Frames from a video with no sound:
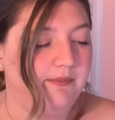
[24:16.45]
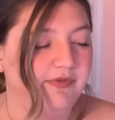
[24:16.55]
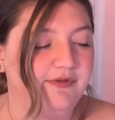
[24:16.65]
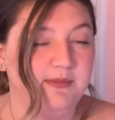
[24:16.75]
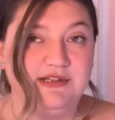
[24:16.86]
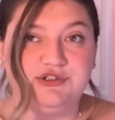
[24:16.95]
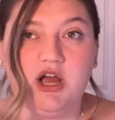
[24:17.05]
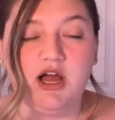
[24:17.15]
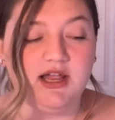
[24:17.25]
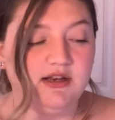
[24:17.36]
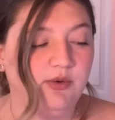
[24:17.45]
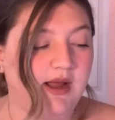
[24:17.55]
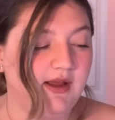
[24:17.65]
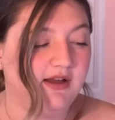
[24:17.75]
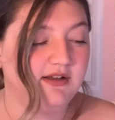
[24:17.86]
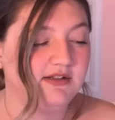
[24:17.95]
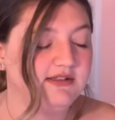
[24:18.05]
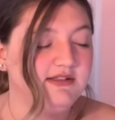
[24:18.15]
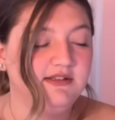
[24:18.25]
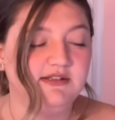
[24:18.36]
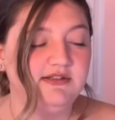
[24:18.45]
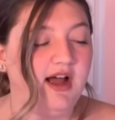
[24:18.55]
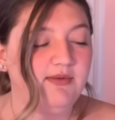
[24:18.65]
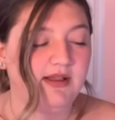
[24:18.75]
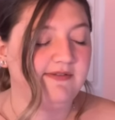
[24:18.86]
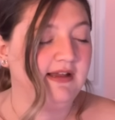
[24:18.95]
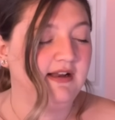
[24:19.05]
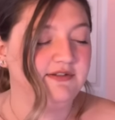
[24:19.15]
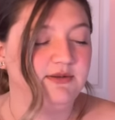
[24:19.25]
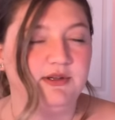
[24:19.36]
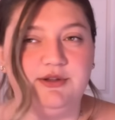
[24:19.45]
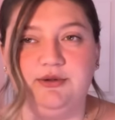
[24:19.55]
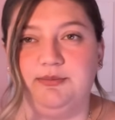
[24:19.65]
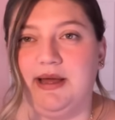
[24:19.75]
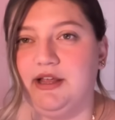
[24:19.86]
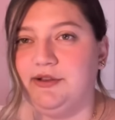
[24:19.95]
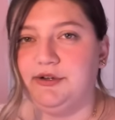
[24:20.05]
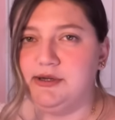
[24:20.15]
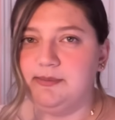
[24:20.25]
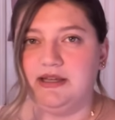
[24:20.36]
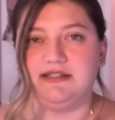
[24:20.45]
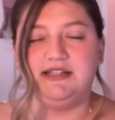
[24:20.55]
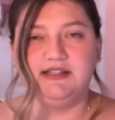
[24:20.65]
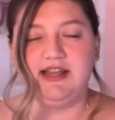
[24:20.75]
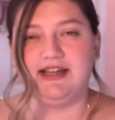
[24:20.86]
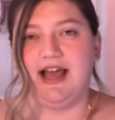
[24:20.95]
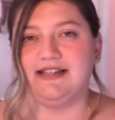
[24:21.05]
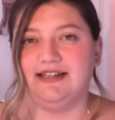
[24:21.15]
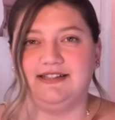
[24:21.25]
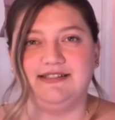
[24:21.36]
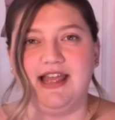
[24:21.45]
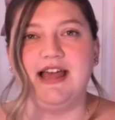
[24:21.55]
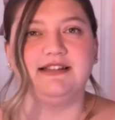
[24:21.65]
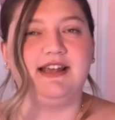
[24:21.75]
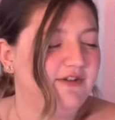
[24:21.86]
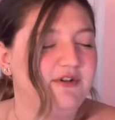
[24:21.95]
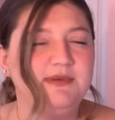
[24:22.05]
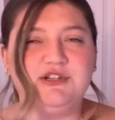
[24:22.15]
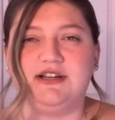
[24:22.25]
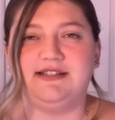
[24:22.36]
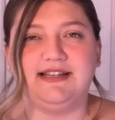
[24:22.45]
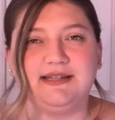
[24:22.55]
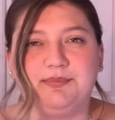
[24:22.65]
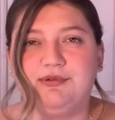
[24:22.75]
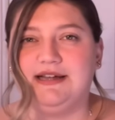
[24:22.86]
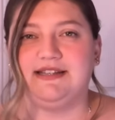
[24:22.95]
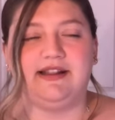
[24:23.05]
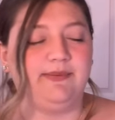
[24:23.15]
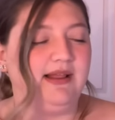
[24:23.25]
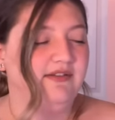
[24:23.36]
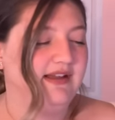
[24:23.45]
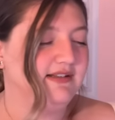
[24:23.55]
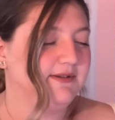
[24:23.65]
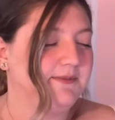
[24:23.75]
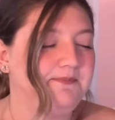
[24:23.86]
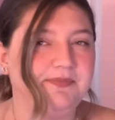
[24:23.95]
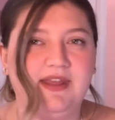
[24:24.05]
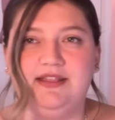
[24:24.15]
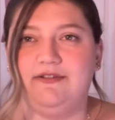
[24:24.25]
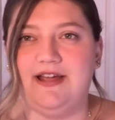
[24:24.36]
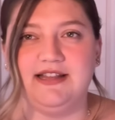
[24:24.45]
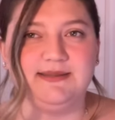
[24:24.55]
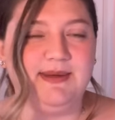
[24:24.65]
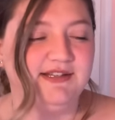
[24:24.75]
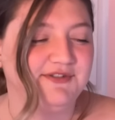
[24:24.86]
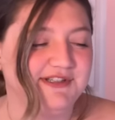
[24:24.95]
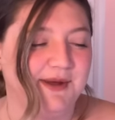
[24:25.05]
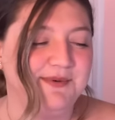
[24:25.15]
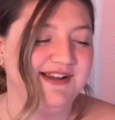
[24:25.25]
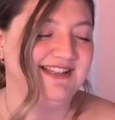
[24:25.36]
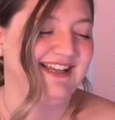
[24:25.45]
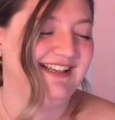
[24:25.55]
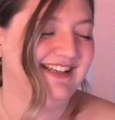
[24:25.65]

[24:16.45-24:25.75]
Footman John, who I not relevant enough to include, but I included him because he like has like stands. Like Footman John is like surprisingly relevant in the fan space for some reason.